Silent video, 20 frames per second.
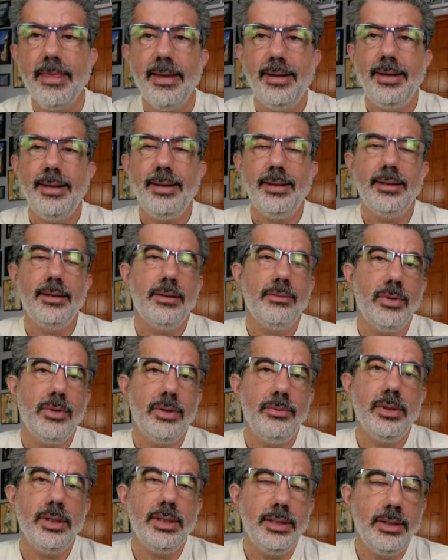And we
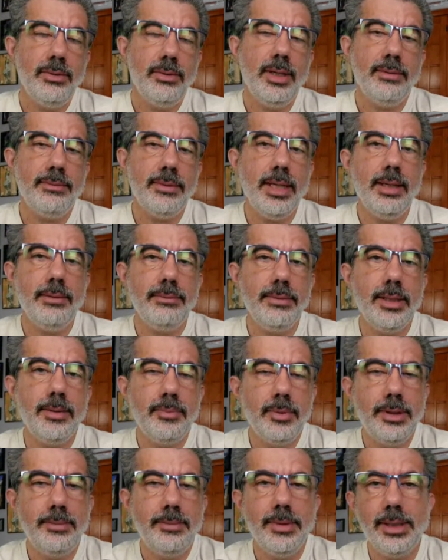really do have to have that
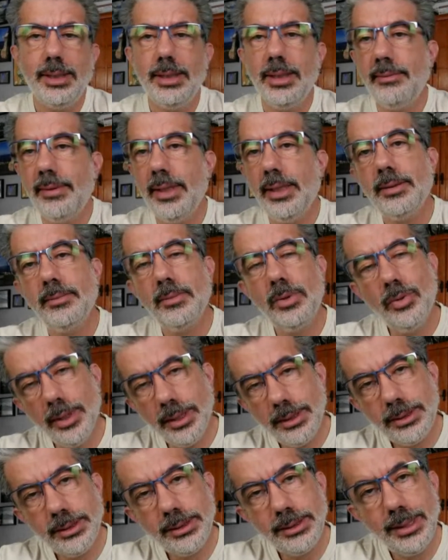appointment because I've got some
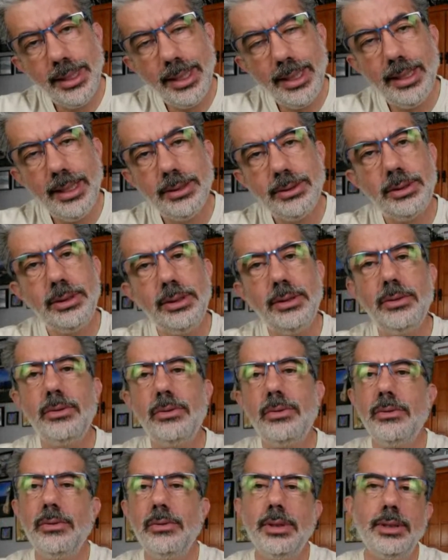questions to ask you,